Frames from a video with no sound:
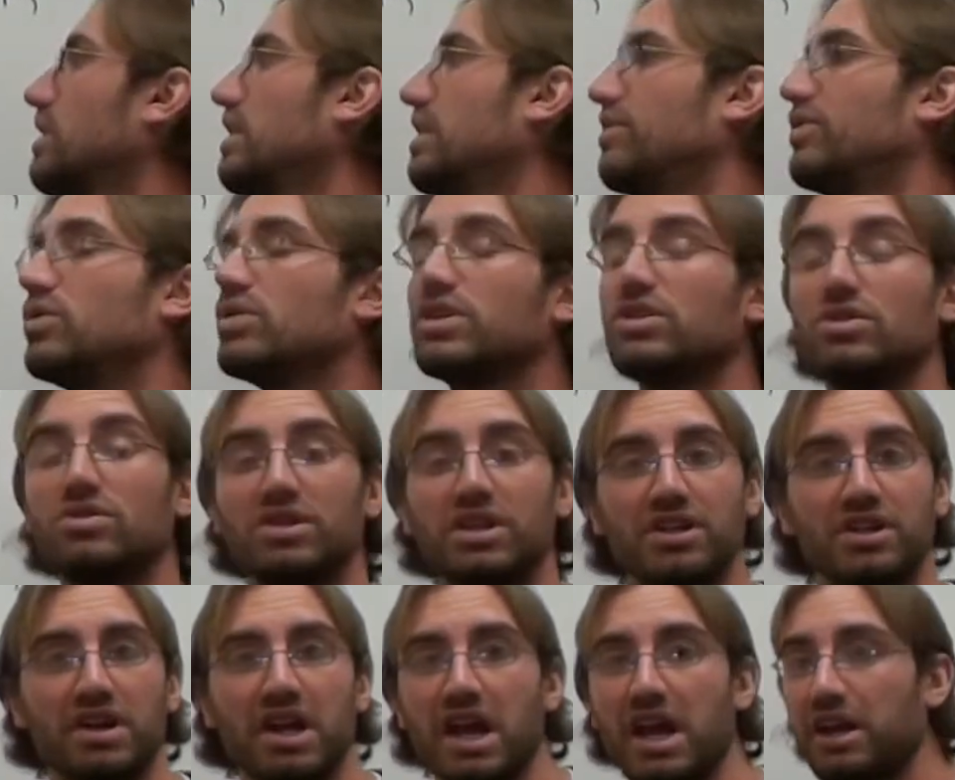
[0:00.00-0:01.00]
If you can do it
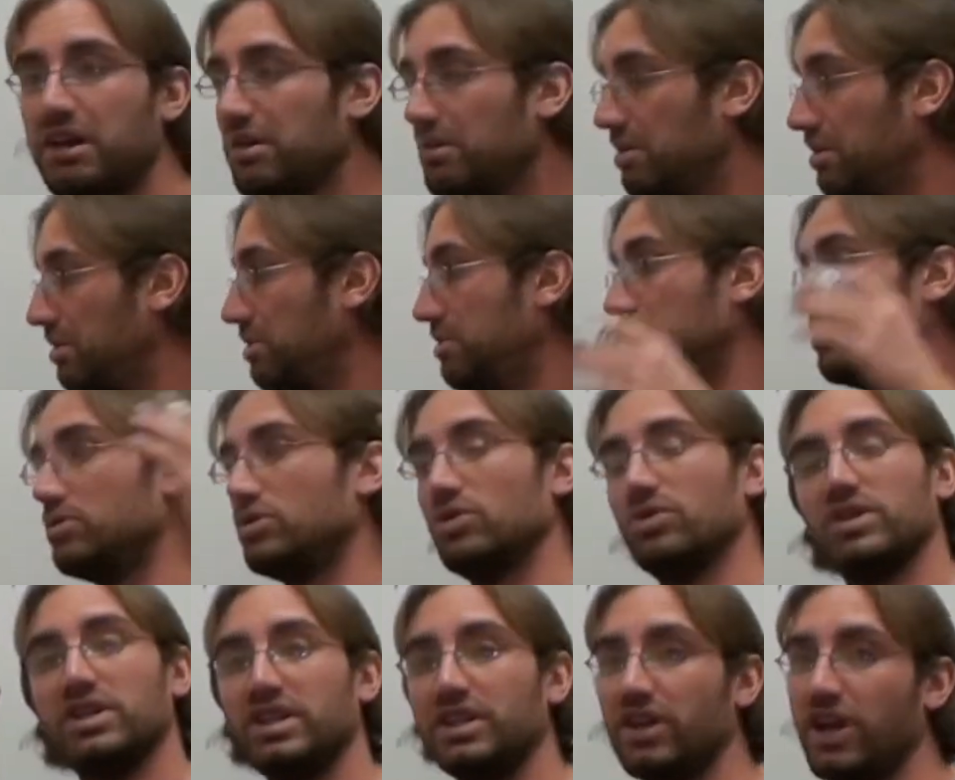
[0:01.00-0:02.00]
in your head, do
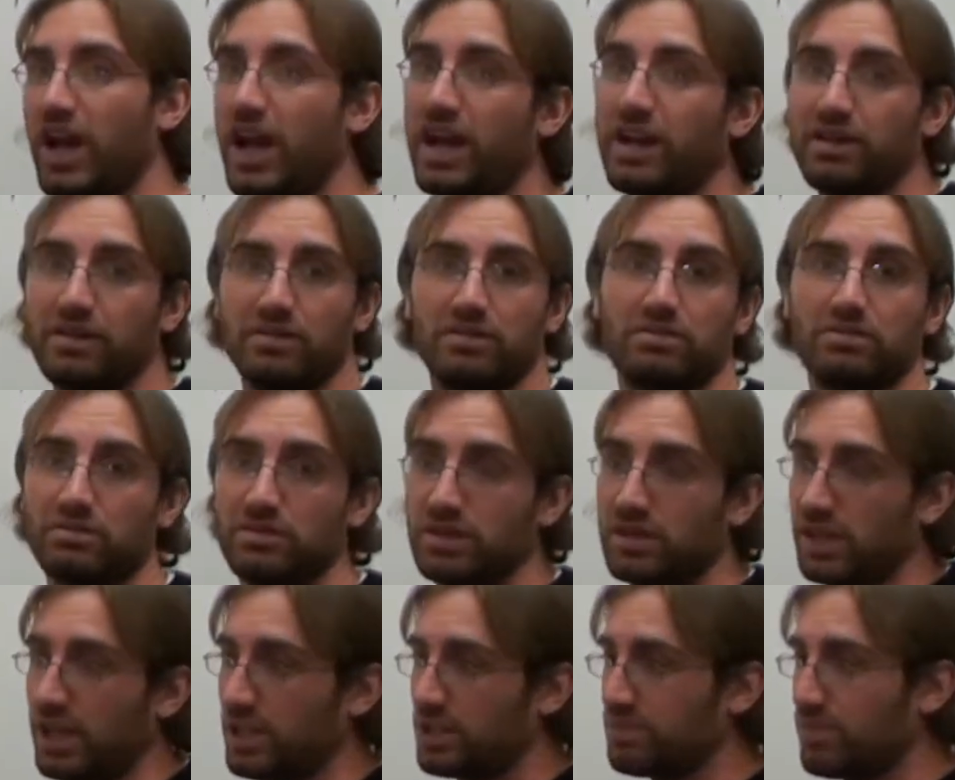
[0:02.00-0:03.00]
it in your head.
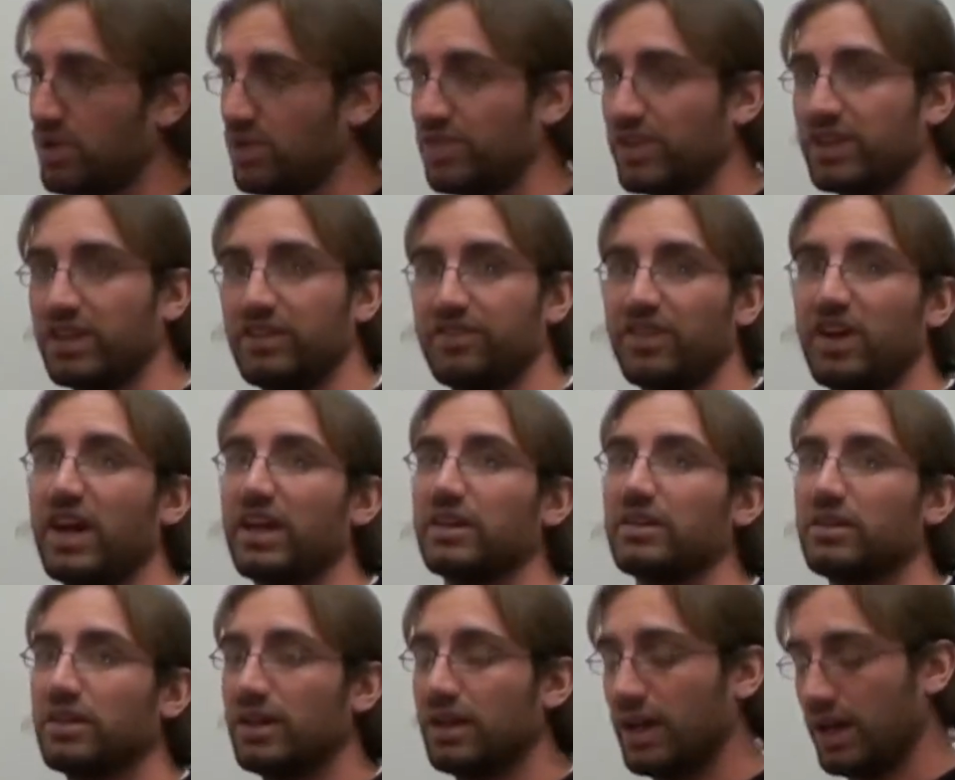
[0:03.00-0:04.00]
That's perfectly fine.
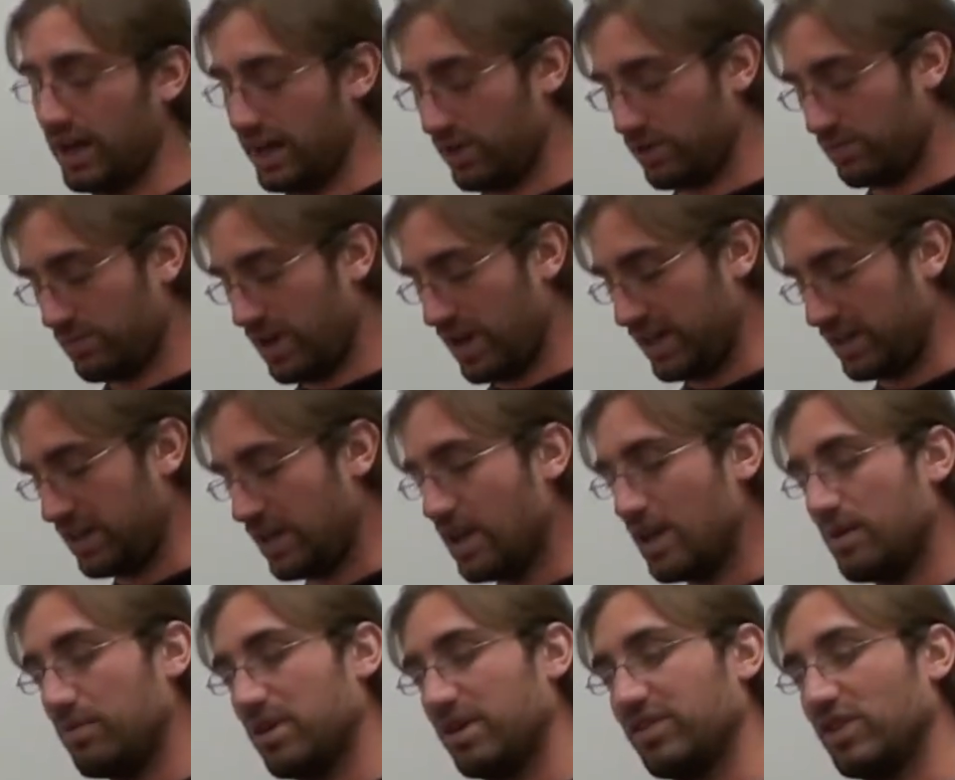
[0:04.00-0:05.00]
I don't mind.
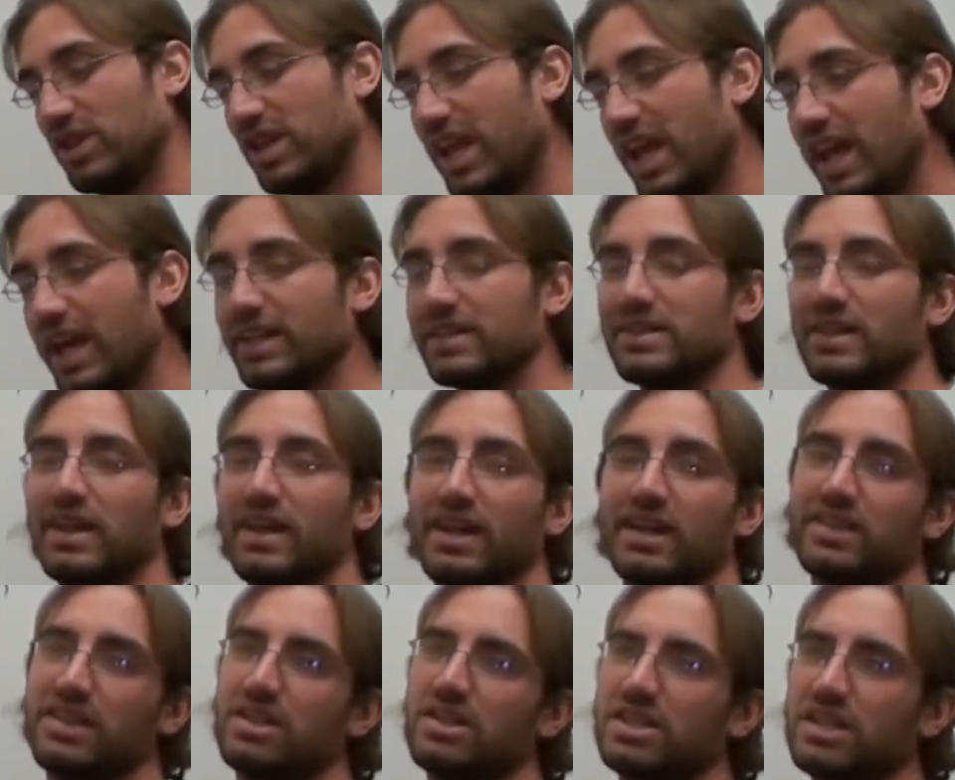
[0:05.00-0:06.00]
But if you can't,
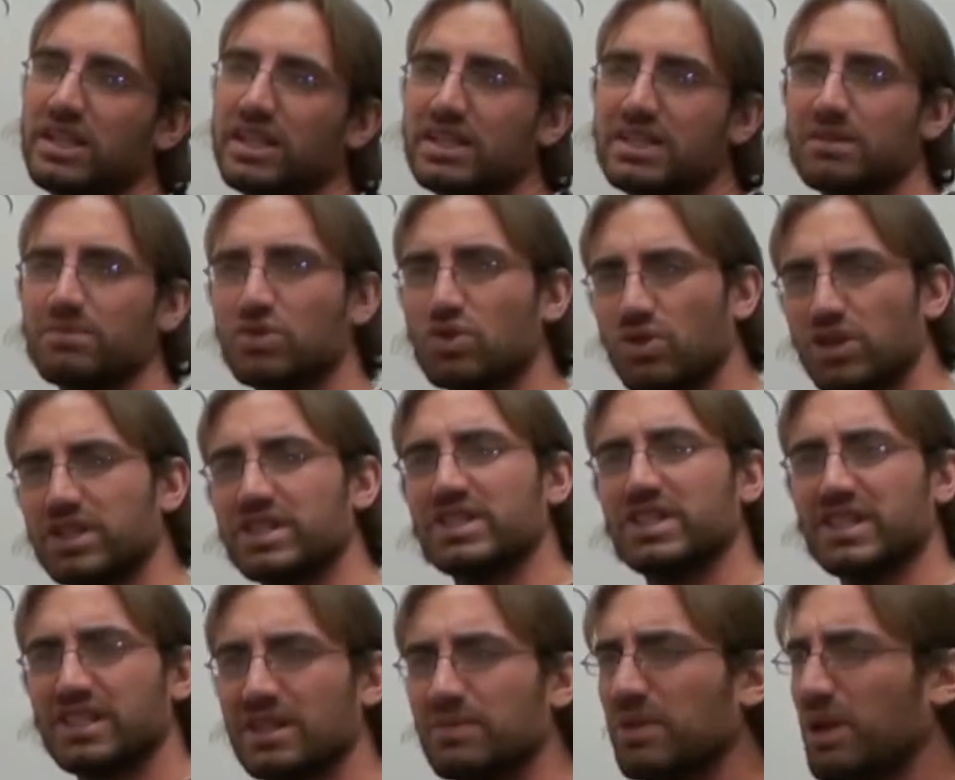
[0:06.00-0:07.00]
then you need some sort of
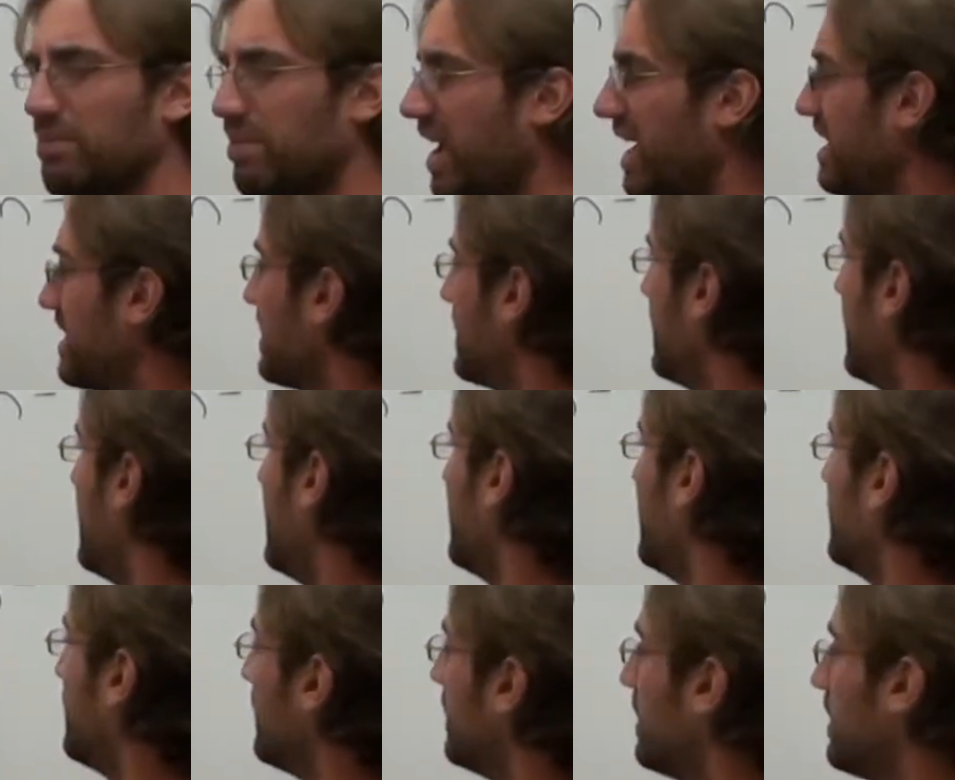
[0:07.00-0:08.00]
system to base it
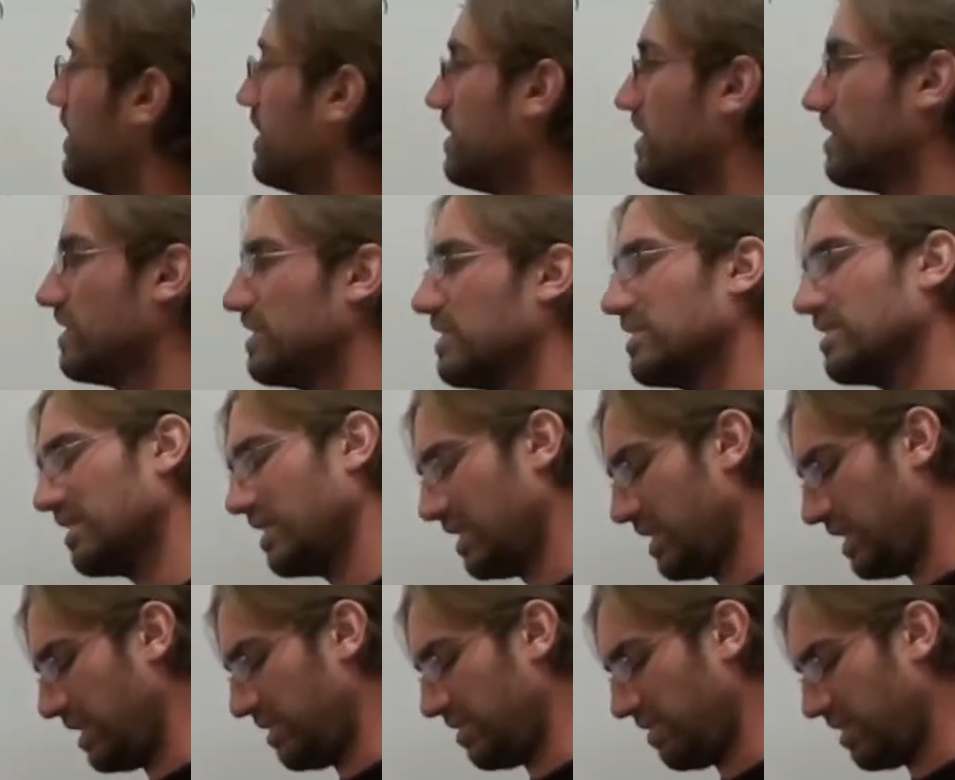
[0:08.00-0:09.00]
on. You
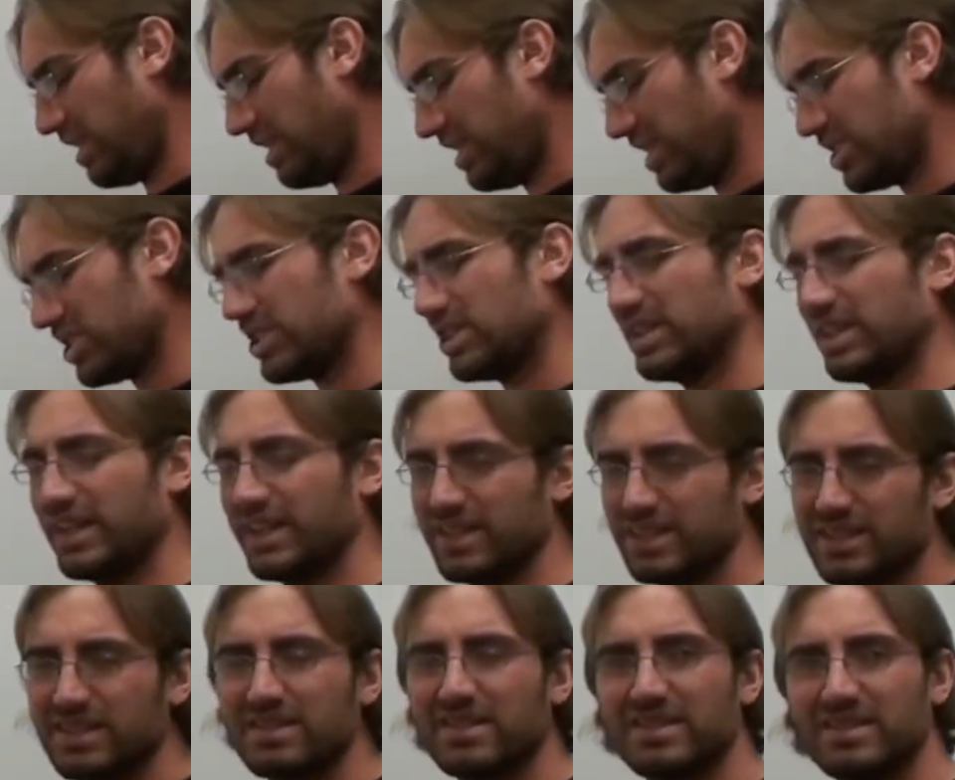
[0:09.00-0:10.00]
know, initially
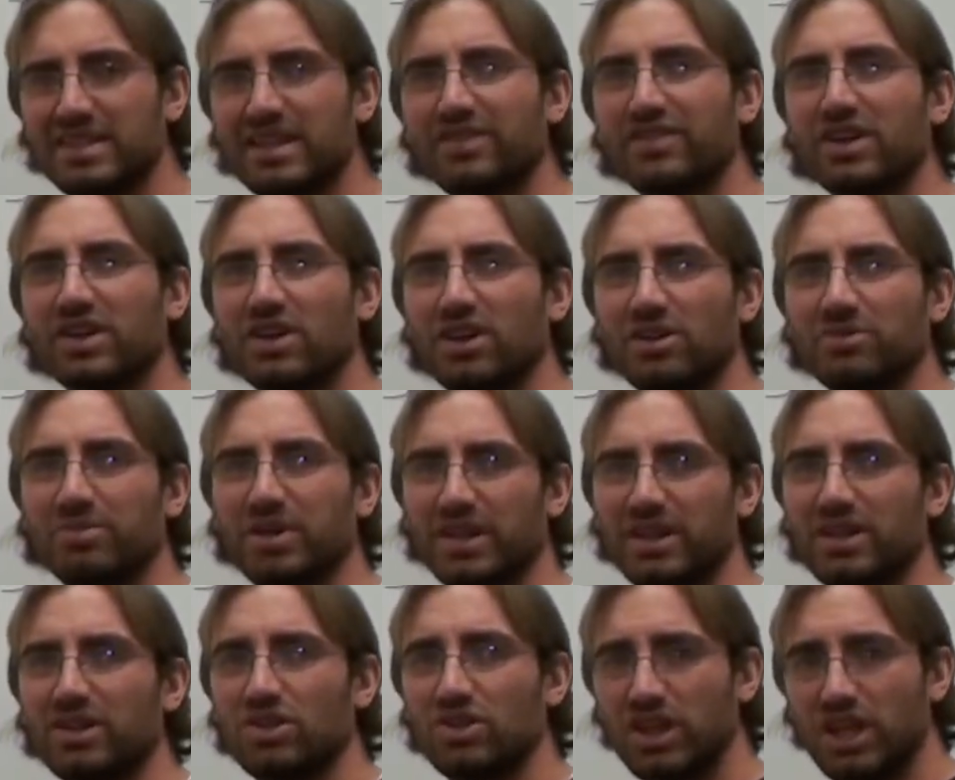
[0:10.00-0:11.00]
it's difficult,
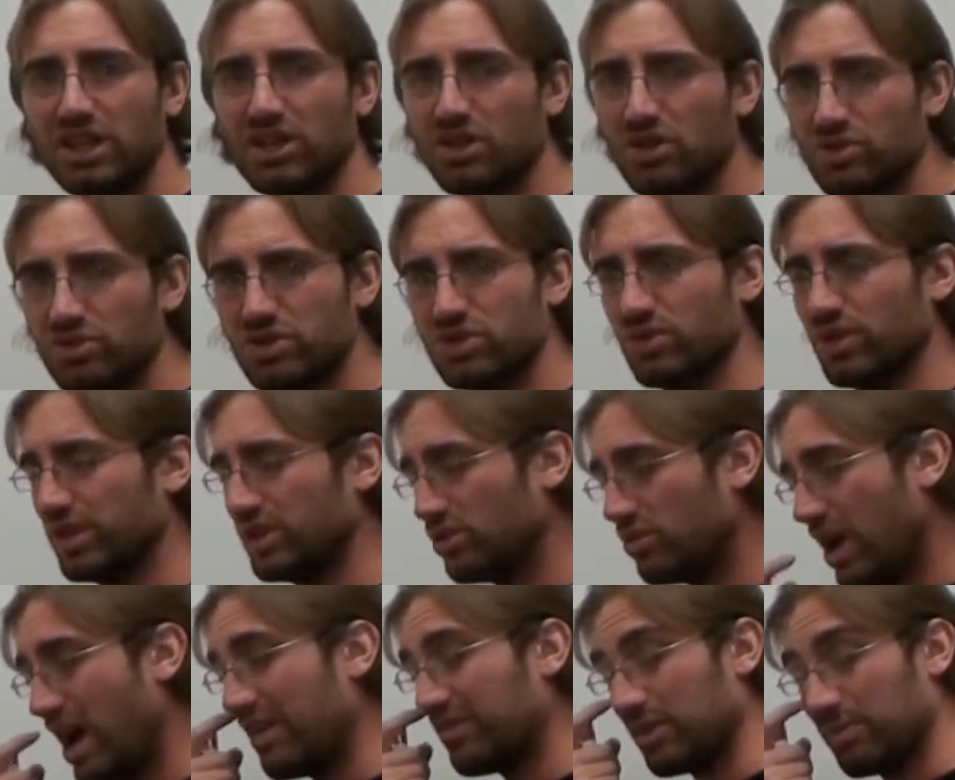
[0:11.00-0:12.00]
but you get used to it. You
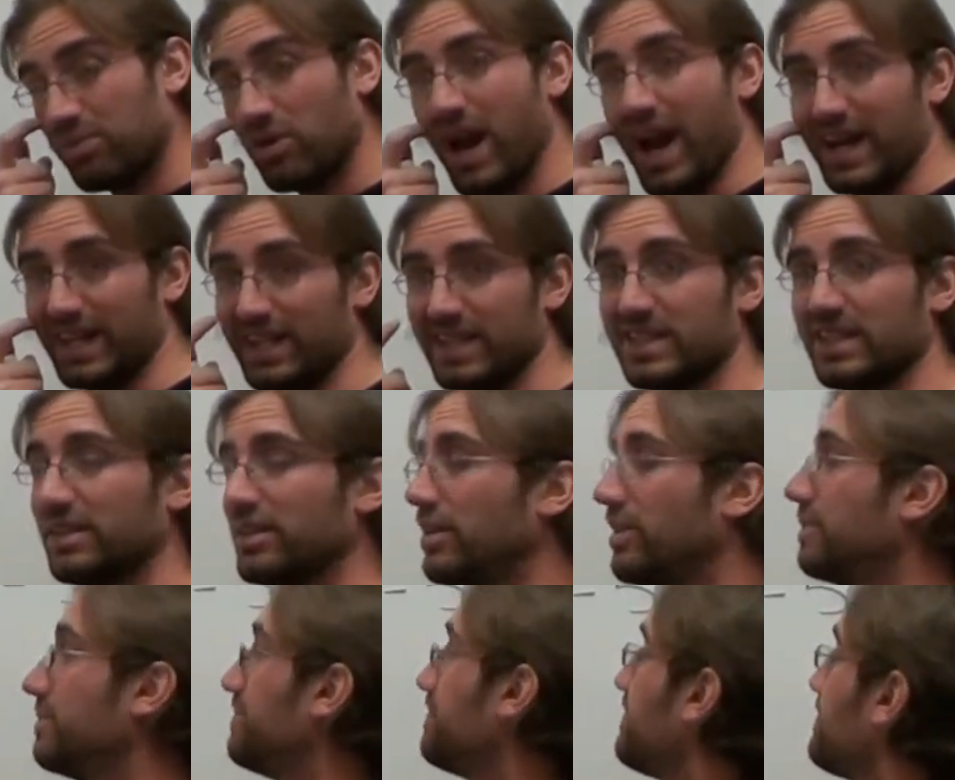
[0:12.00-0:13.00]
have to practice it, though.